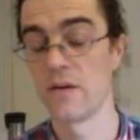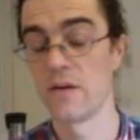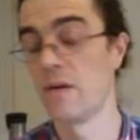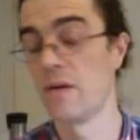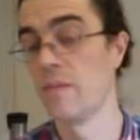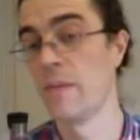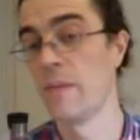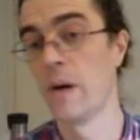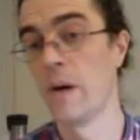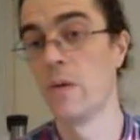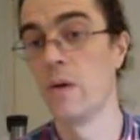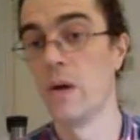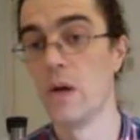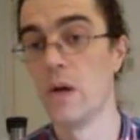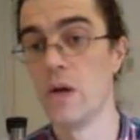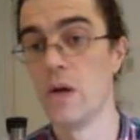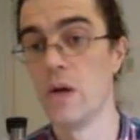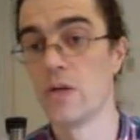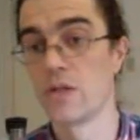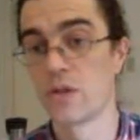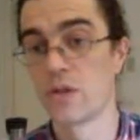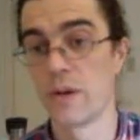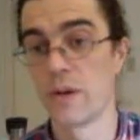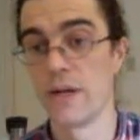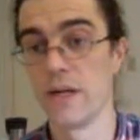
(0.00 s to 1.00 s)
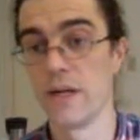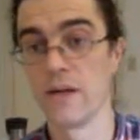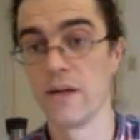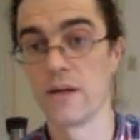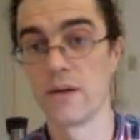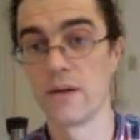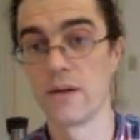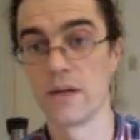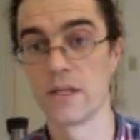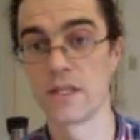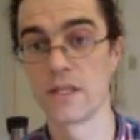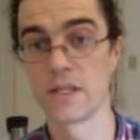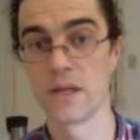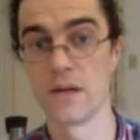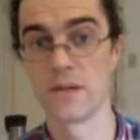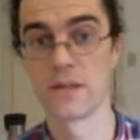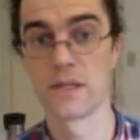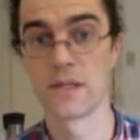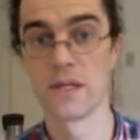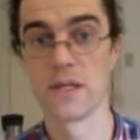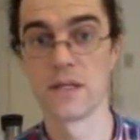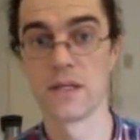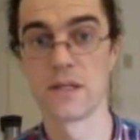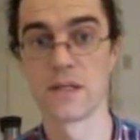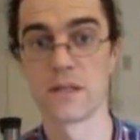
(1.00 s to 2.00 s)
or about 20 degrees
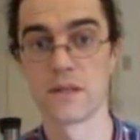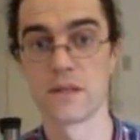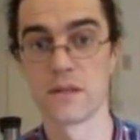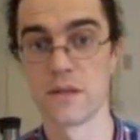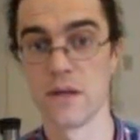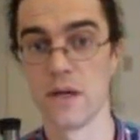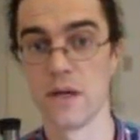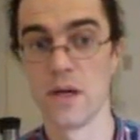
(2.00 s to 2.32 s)
Celsius.